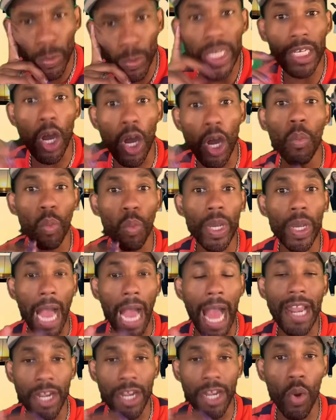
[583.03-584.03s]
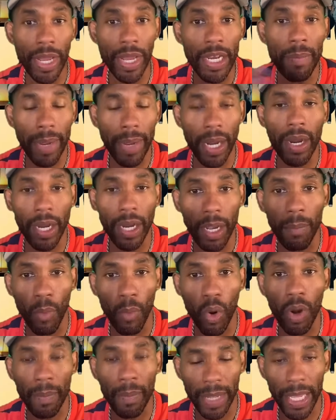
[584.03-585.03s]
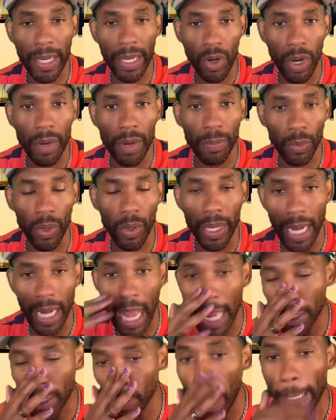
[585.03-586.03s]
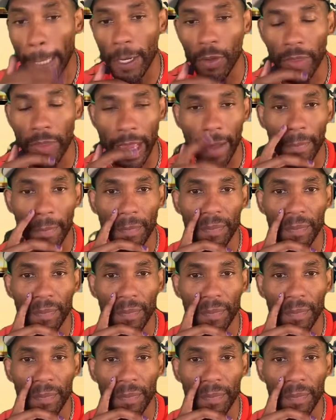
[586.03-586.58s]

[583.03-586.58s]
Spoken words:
but I know in America more men are employed. I know that.